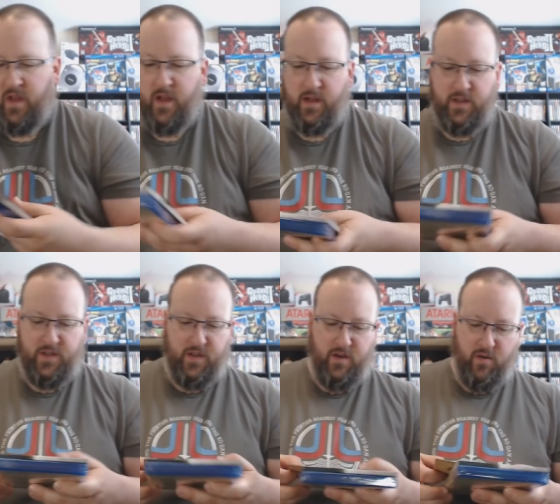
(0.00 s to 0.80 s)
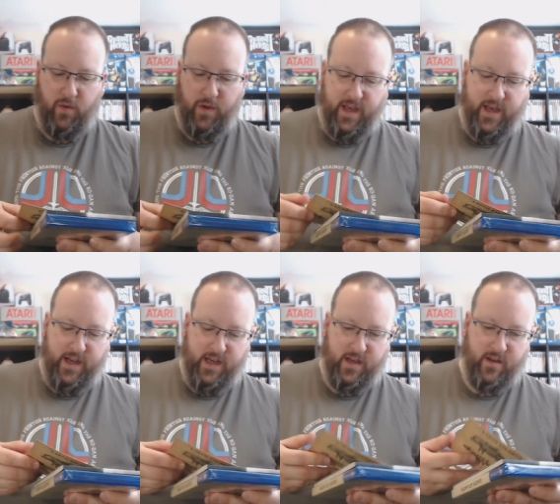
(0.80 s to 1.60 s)
So we
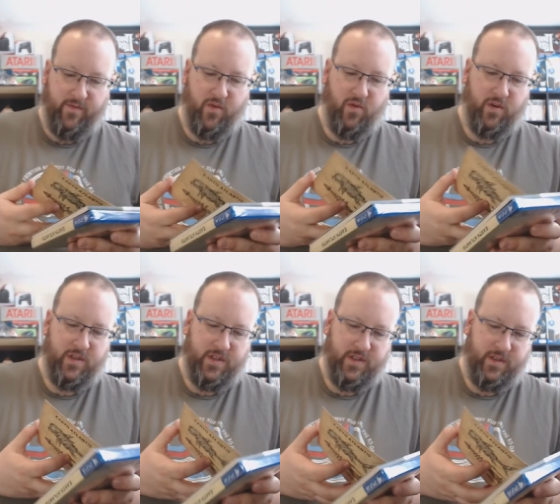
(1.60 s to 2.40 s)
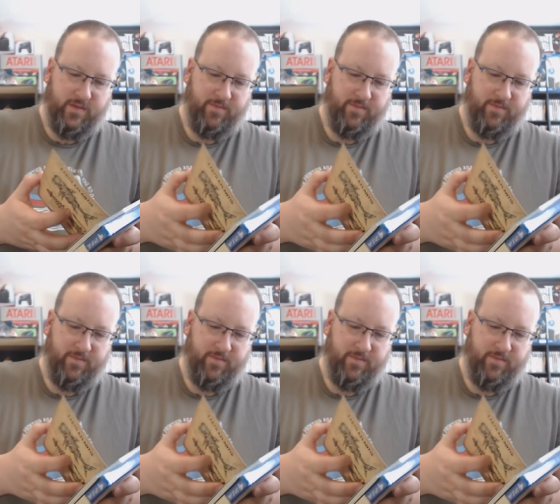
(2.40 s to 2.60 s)
get, of course,